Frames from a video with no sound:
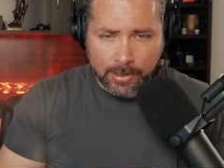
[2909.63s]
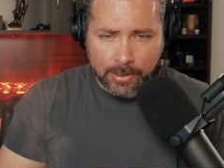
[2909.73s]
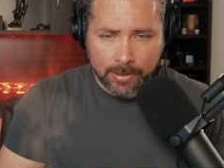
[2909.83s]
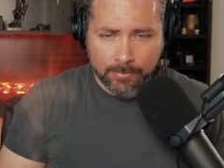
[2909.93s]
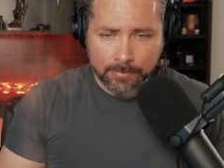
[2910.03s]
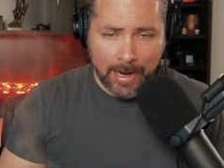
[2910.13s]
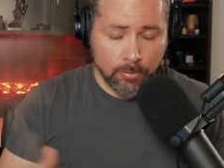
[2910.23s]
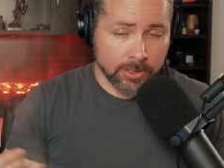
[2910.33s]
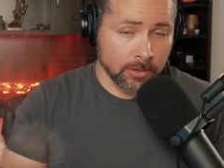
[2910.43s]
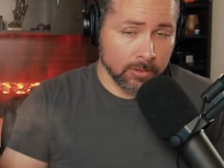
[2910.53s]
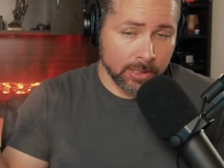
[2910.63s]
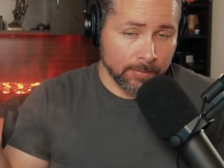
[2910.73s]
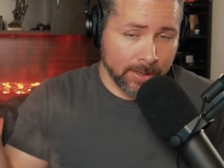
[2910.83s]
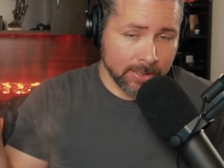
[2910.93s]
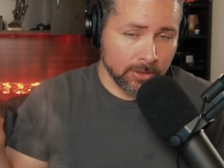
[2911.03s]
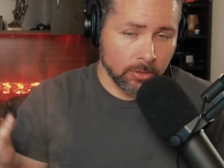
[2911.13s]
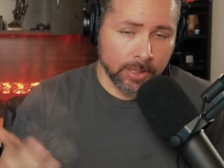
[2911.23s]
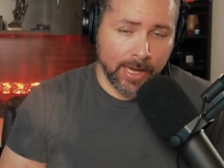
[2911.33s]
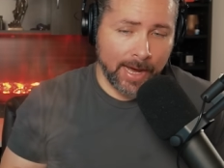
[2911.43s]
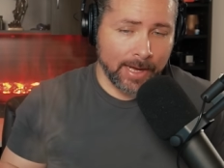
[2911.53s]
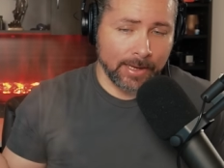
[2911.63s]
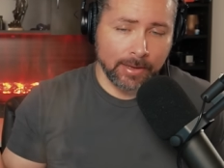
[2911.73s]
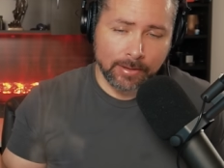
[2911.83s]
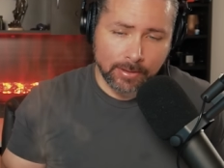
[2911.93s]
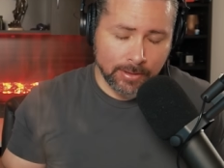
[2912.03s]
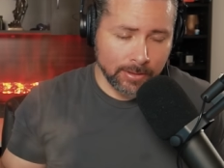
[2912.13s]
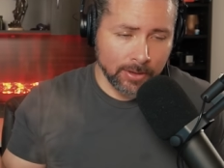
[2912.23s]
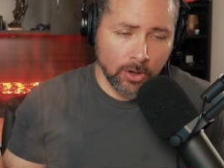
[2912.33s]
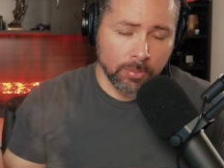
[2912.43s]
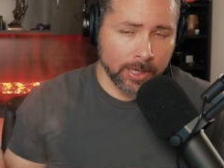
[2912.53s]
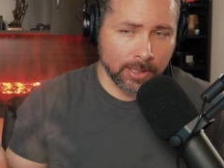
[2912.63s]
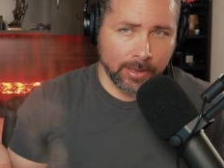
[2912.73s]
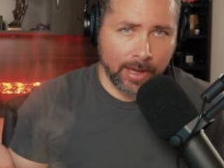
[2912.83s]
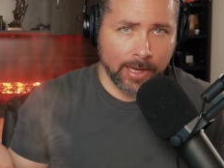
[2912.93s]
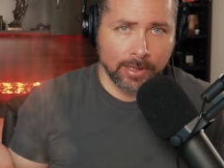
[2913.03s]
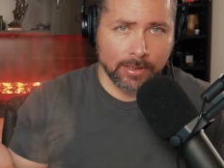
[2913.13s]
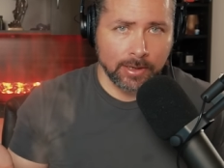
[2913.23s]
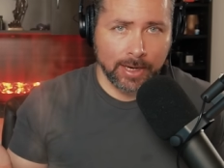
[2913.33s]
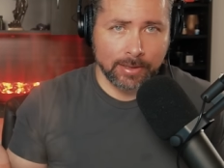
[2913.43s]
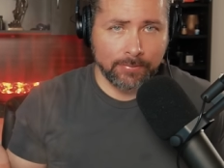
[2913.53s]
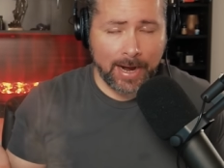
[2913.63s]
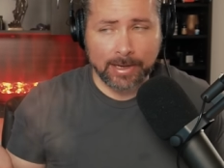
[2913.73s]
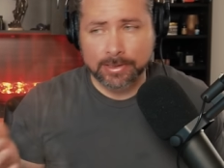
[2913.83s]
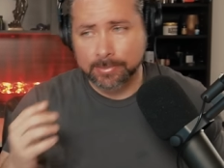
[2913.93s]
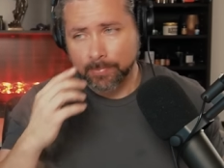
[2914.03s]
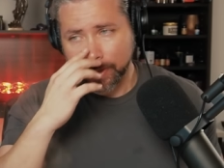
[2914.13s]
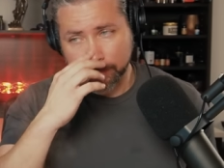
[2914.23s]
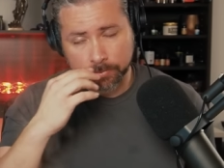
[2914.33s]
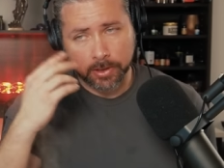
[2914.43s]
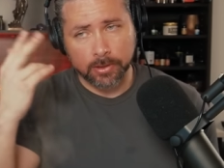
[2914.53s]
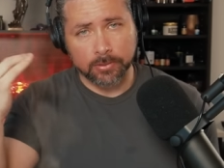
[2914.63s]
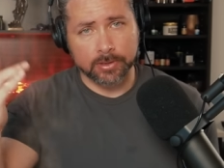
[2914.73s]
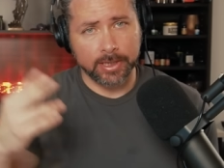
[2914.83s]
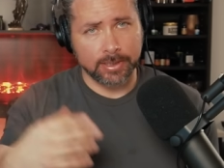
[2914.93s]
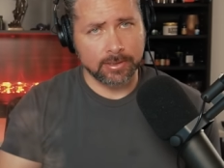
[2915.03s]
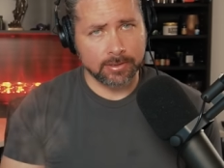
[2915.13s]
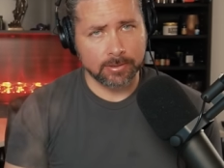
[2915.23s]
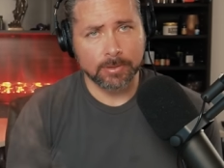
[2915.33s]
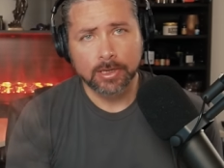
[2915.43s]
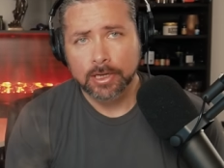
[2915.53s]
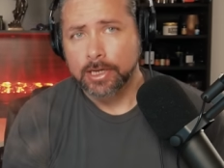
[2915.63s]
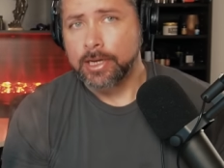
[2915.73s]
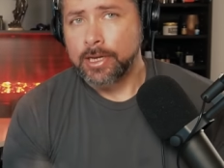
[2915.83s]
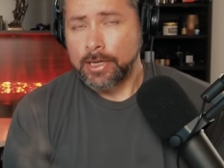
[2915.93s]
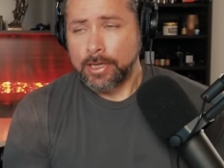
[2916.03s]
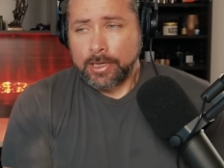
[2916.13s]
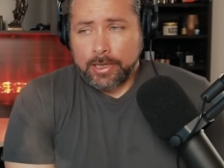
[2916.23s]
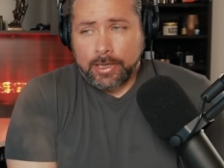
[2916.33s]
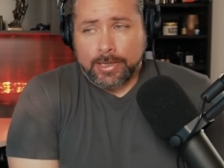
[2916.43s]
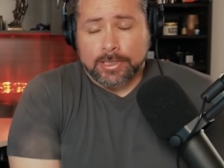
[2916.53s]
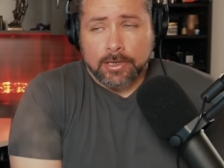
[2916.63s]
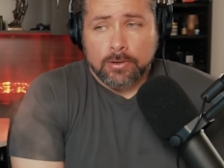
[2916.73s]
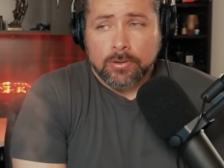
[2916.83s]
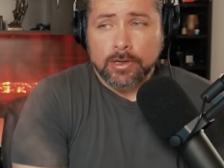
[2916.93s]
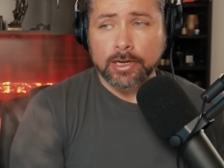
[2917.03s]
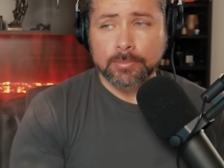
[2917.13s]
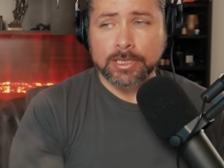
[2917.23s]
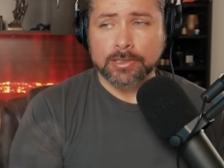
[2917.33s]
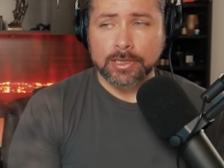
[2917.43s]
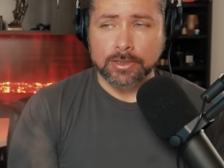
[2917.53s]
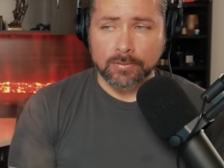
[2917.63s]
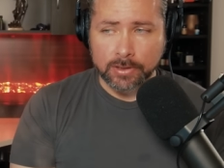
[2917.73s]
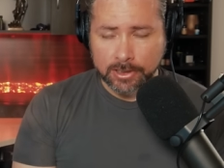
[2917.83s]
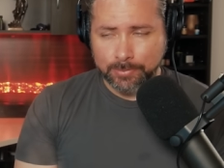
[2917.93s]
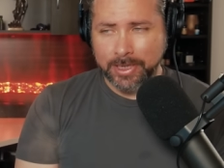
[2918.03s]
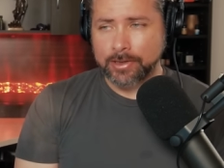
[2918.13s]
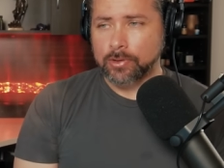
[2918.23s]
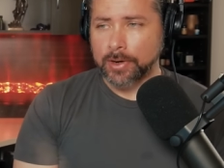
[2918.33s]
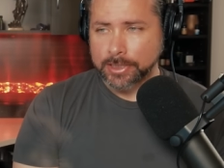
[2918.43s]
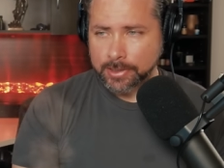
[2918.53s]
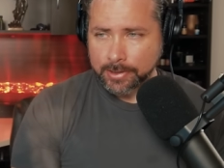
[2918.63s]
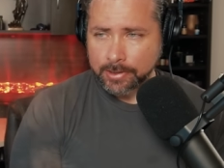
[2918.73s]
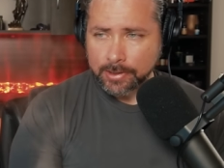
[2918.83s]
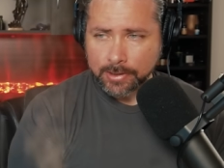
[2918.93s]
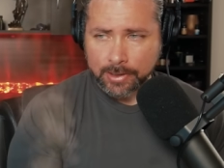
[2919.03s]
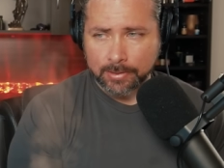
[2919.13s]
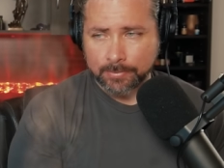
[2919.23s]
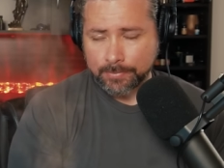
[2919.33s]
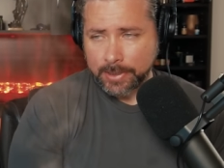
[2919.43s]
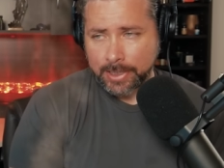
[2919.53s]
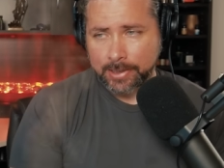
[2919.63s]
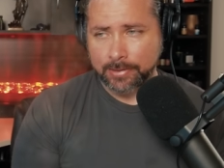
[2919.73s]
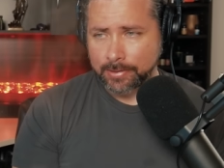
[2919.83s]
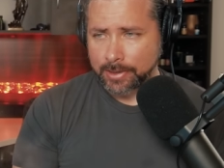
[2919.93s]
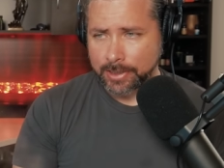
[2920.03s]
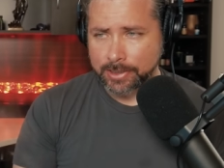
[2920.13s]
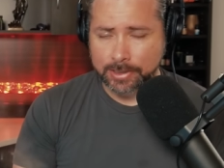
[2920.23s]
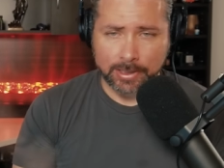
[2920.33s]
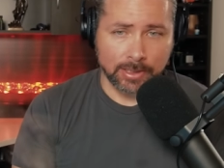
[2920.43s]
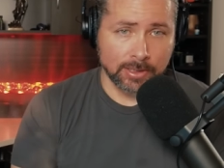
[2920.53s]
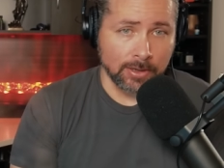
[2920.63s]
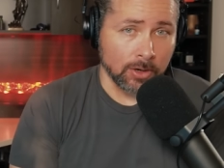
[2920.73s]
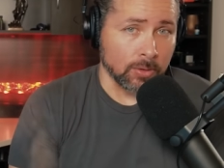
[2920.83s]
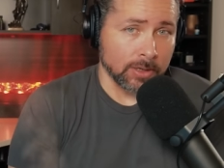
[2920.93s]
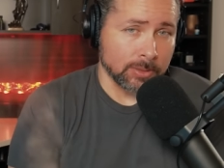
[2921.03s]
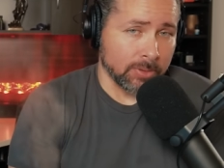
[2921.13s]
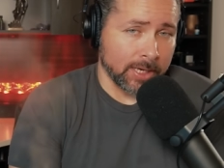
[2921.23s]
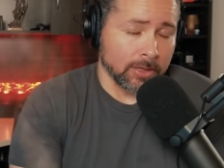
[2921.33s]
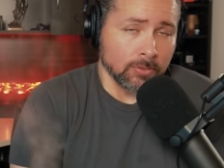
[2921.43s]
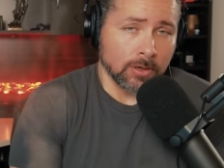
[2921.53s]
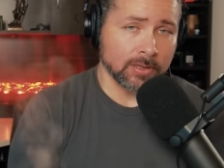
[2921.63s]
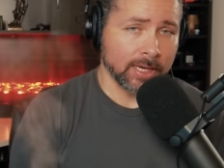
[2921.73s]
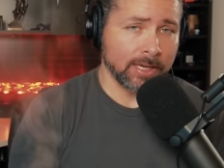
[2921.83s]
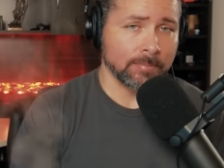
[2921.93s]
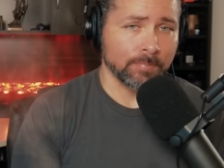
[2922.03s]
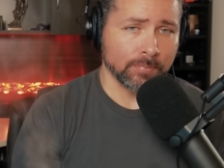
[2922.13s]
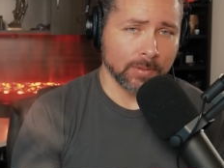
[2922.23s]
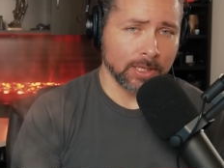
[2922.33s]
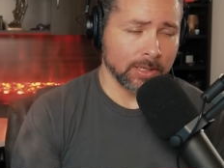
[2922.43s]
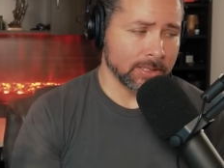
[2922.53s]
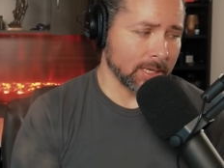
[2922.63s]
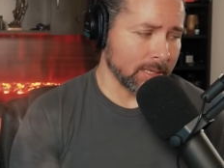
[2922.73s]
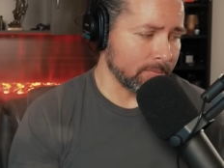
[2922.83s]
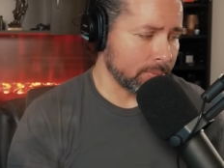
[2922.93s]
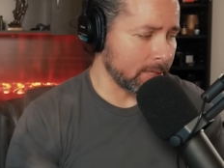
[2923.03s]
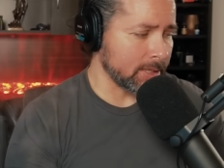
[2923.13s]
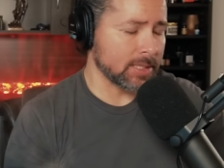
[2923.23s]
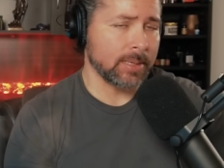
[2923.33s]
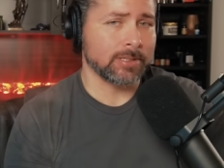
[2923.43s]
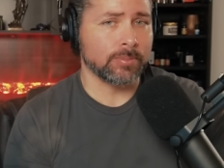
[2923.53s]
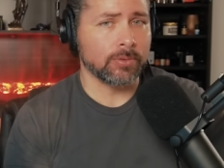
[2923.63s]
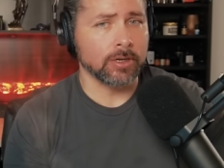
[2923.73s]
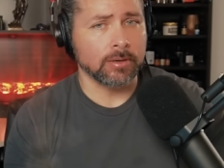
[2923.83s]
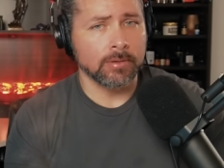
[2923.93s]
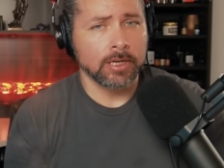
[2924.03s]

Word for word: Um, that was their only defense. Nobody had nobody had uh, denied the facts. It was one of those cases. And so um, he's he's over there. He's being questioned, um, and he just he doesn't know. He's playing the wrong game. He's not even playing the same sport.